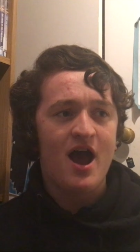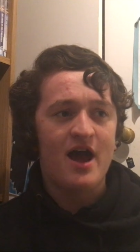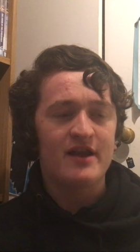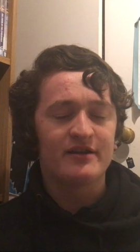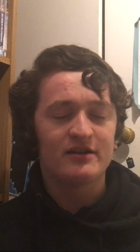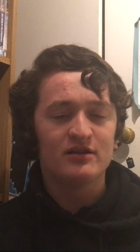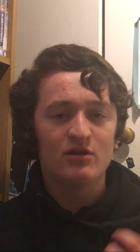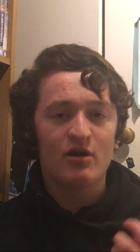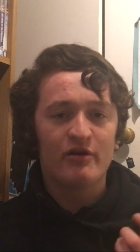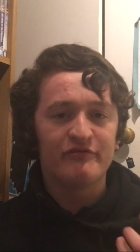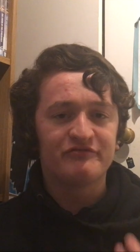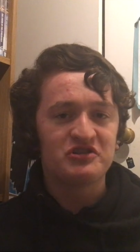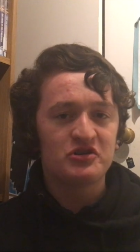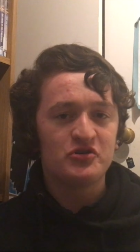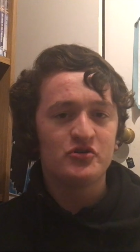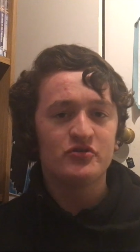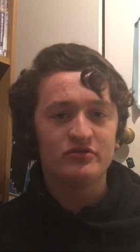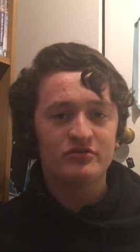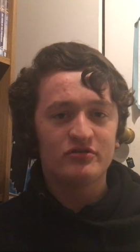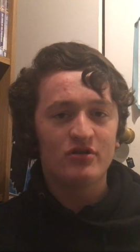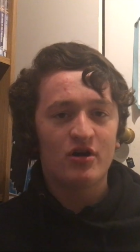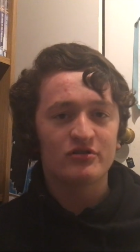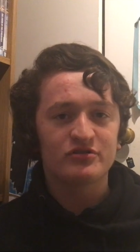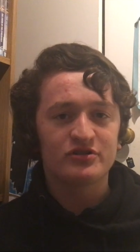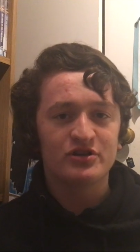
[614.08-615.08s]
and a lot of
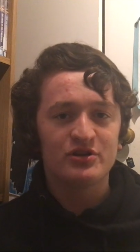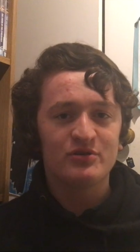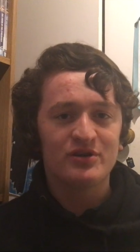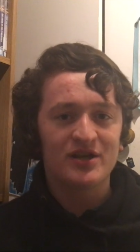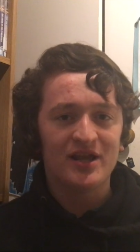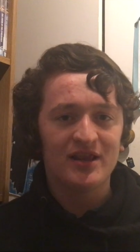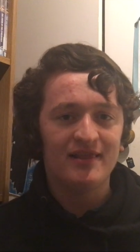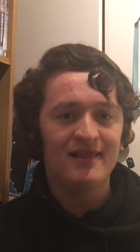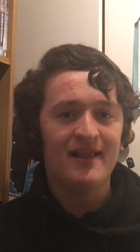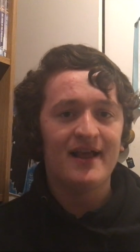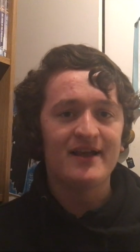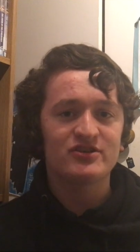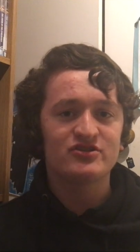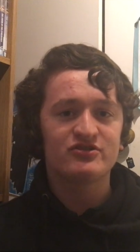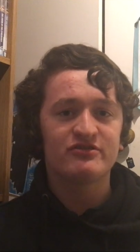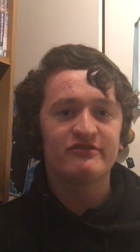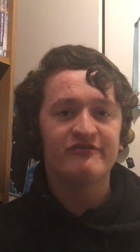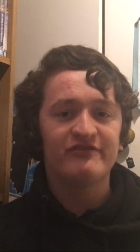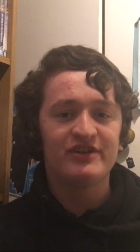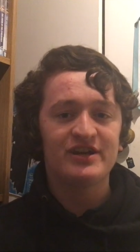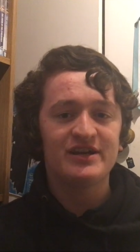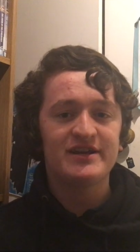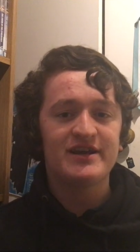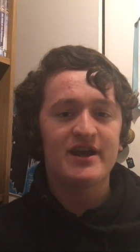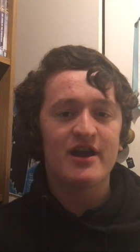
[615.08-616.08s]
Doctor Who
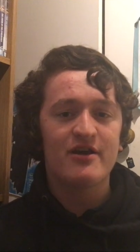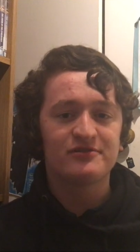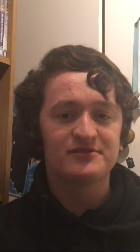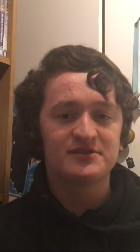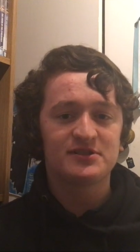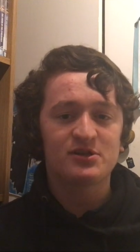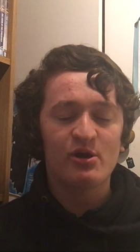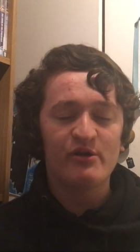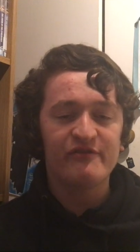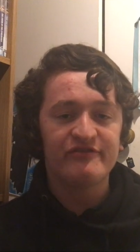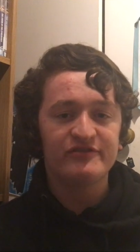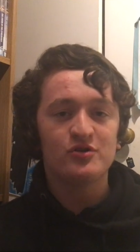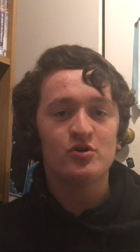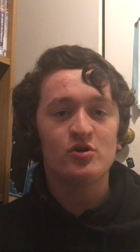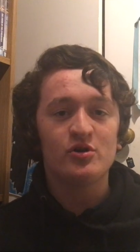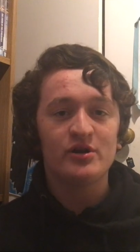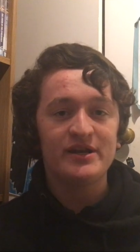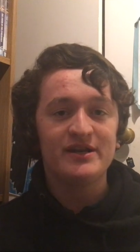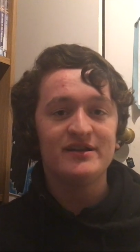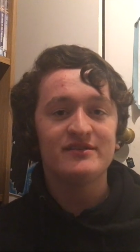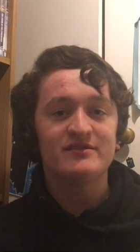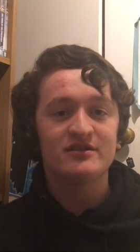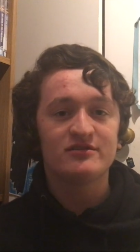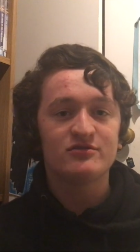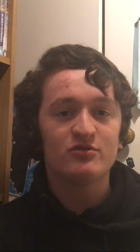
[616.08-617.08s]
collection videos. So if you're
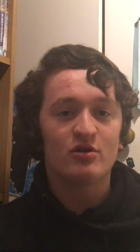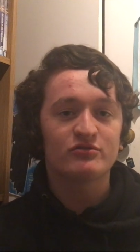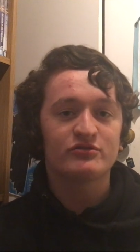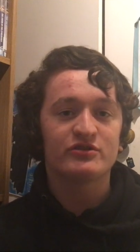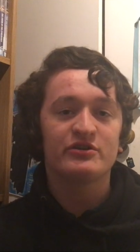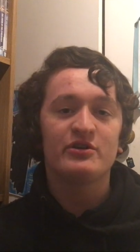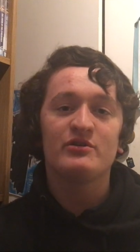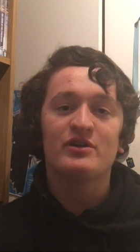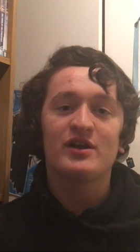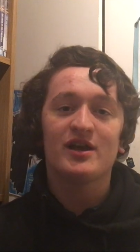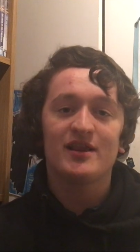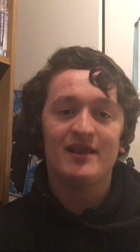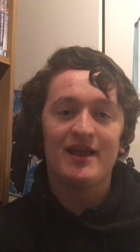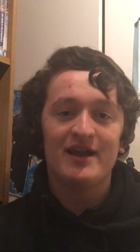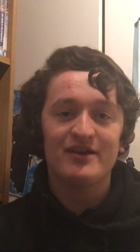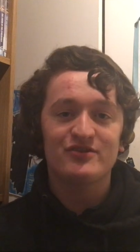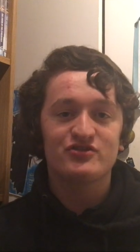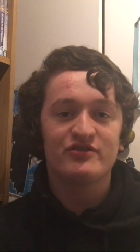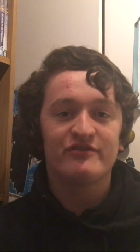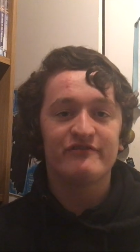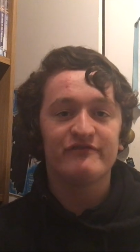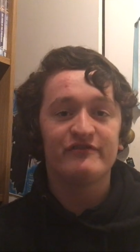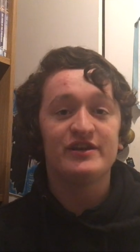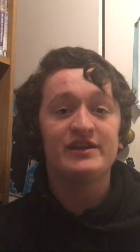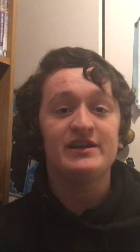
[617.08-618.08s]
into Doctor Who
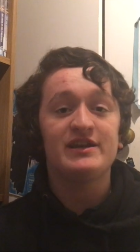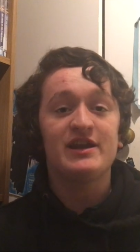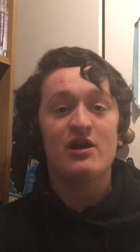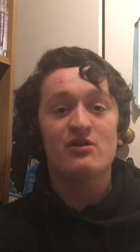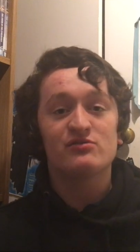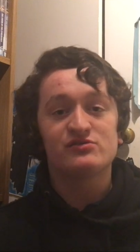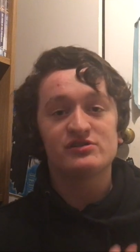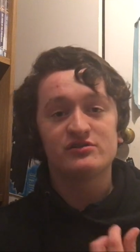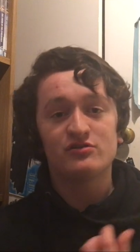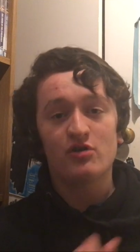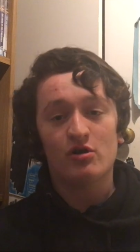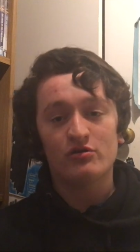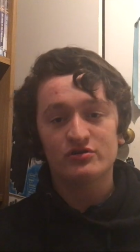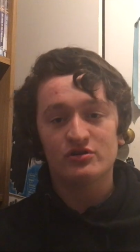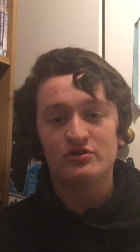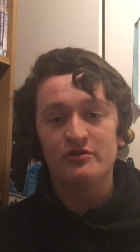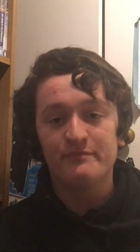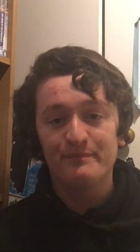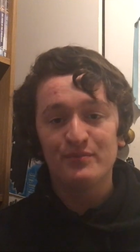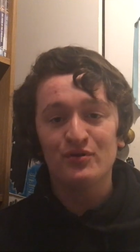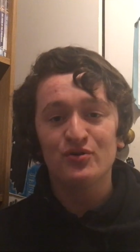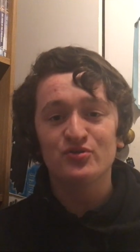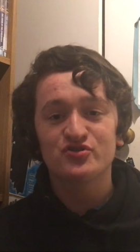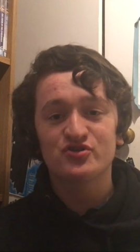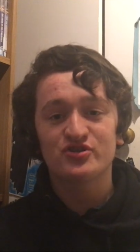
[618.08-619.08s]
collection videos and Doctor
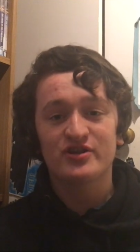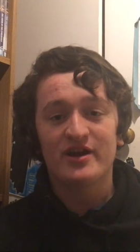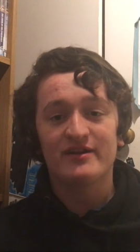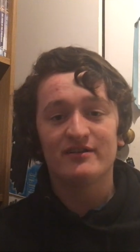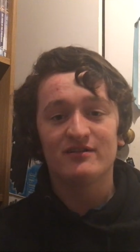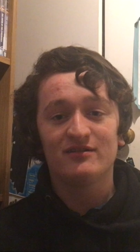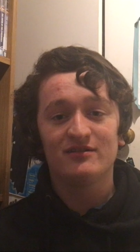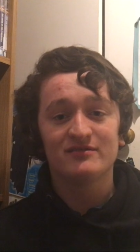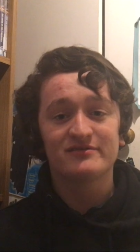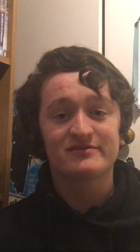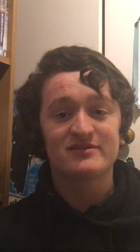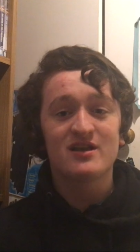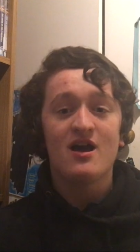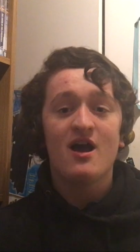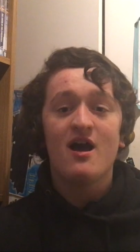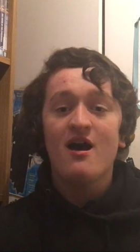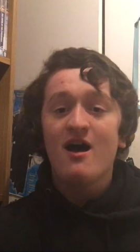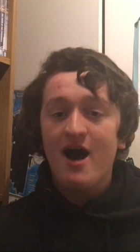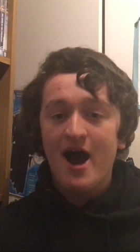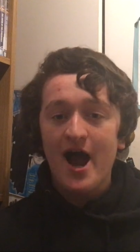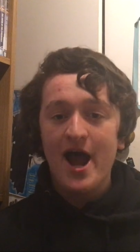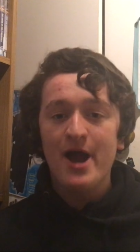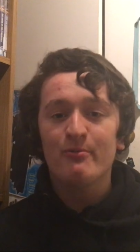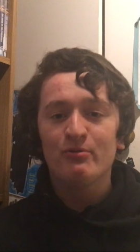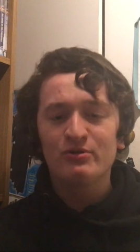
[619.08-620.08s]
Who book channels,
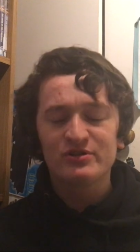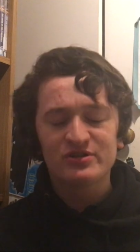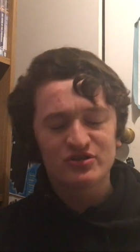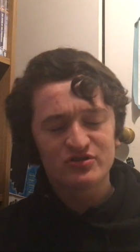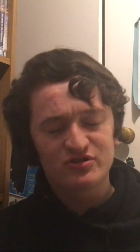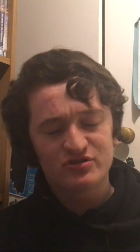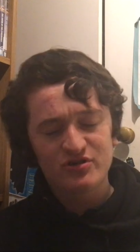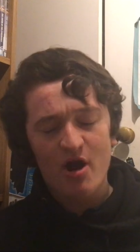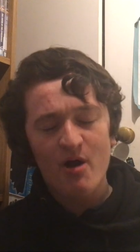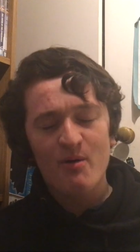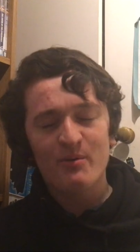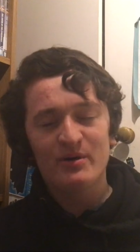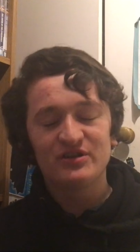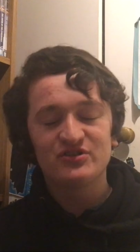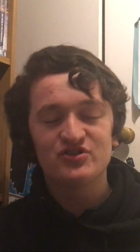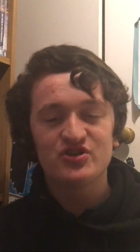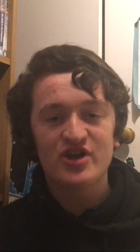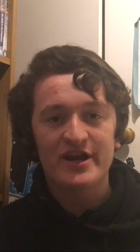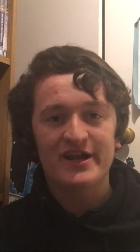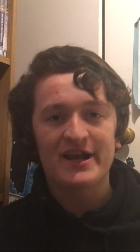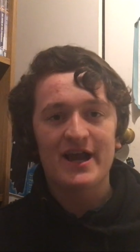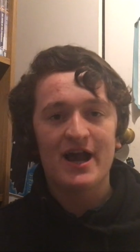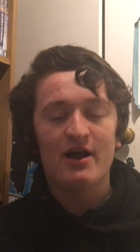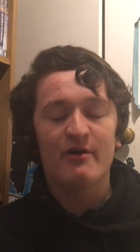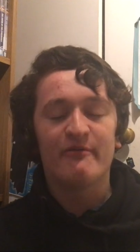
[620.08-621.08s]
I would go and
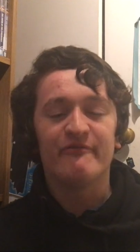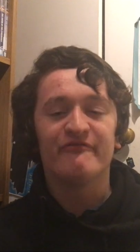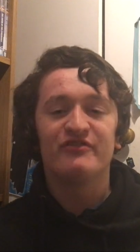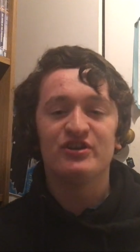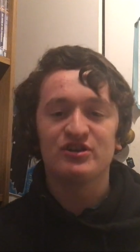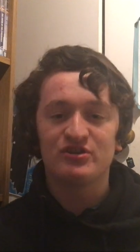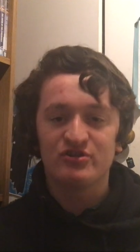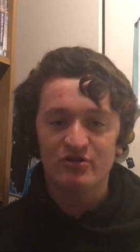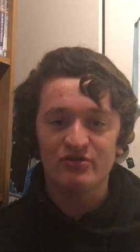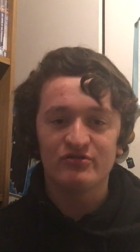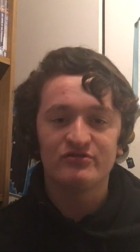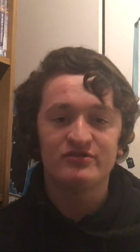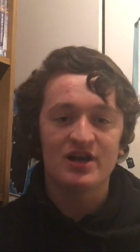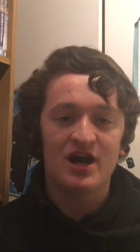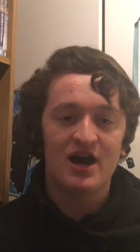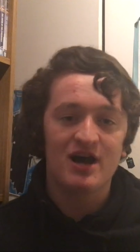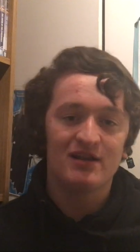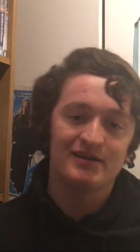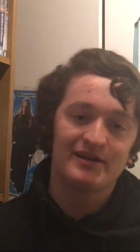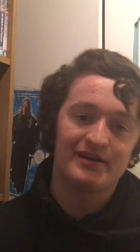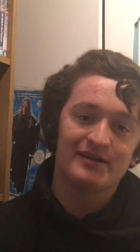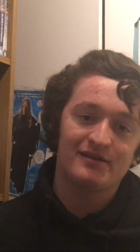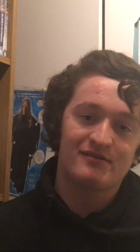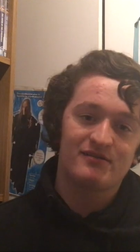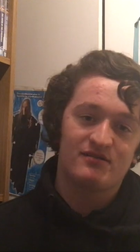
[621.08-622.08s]
check out The Good
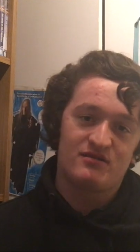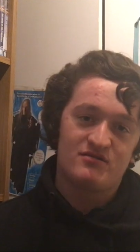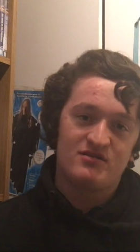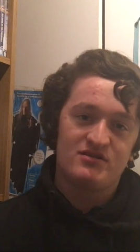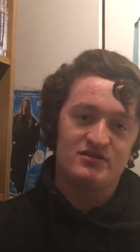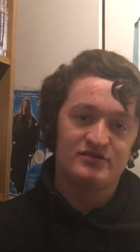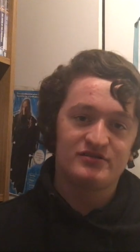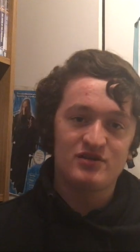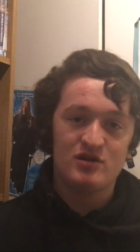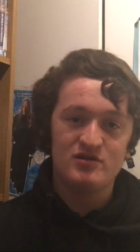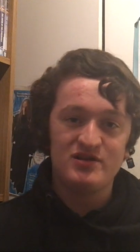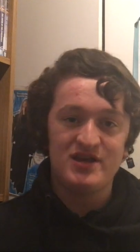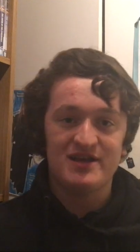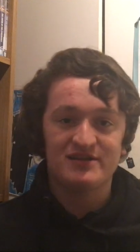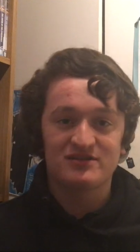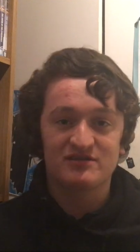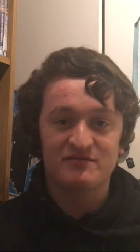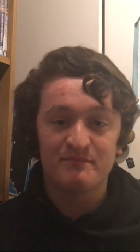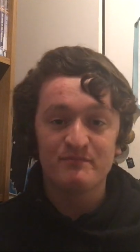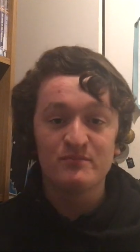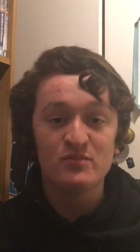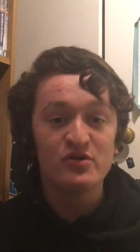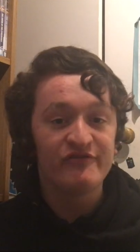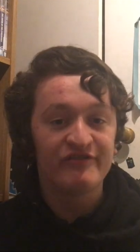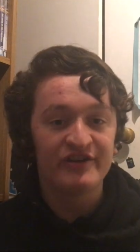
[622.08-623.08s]
Dalek. So
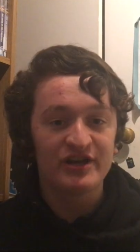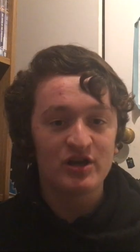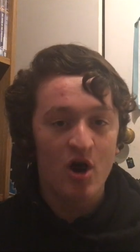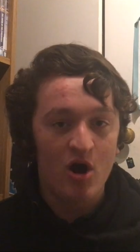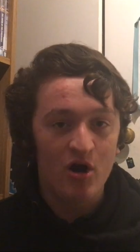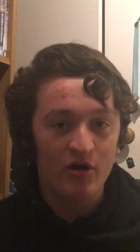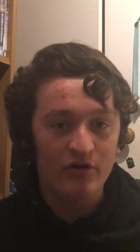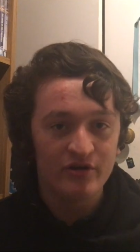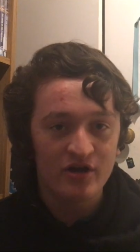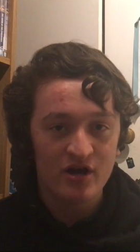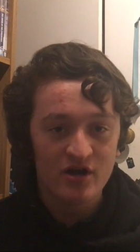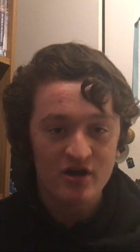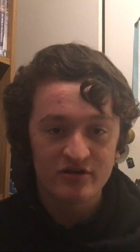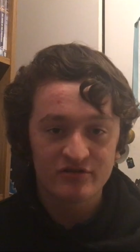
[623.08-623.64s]
yes, moving on